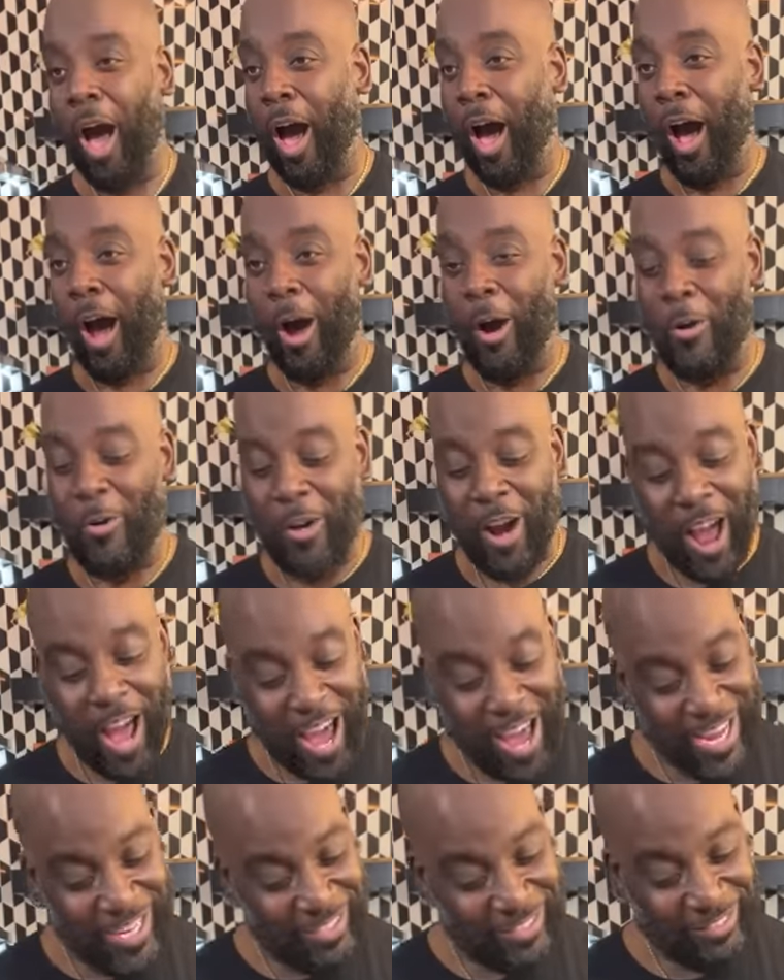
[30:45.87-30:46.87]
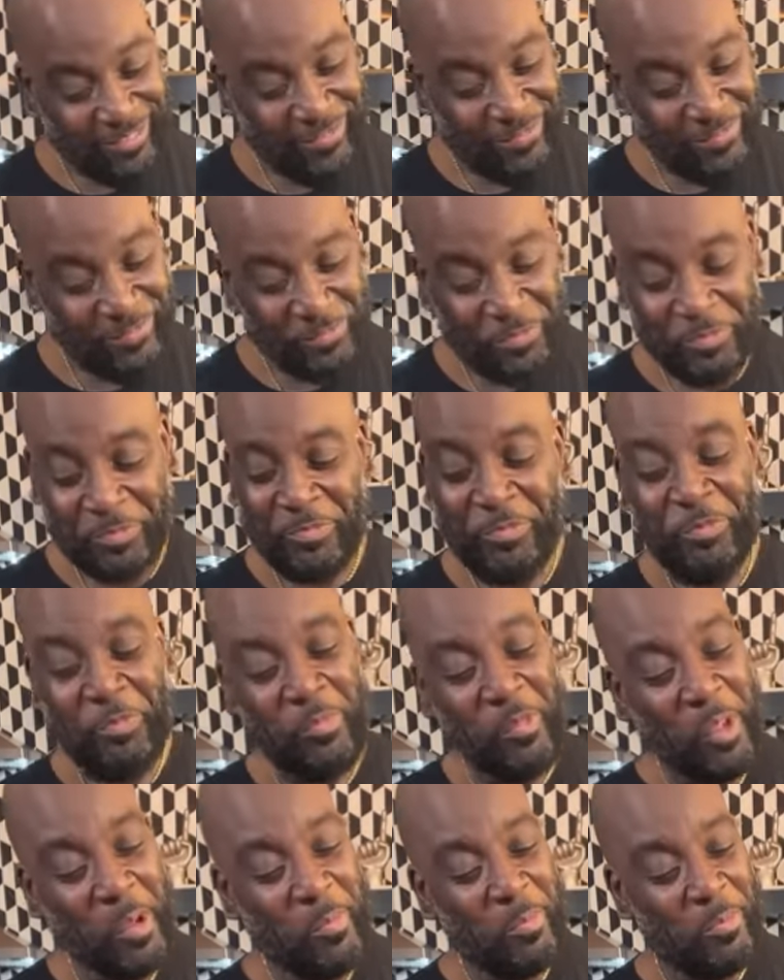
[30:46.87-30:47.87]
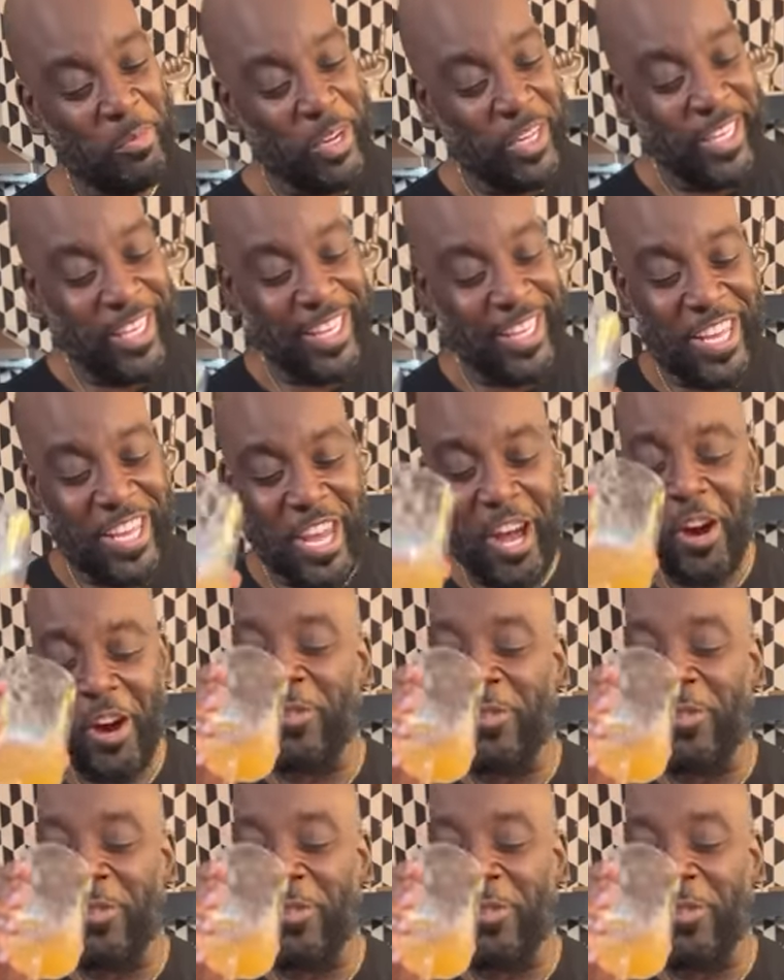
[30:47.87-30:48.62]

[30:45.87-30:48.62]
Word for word: All right. Pretty cute.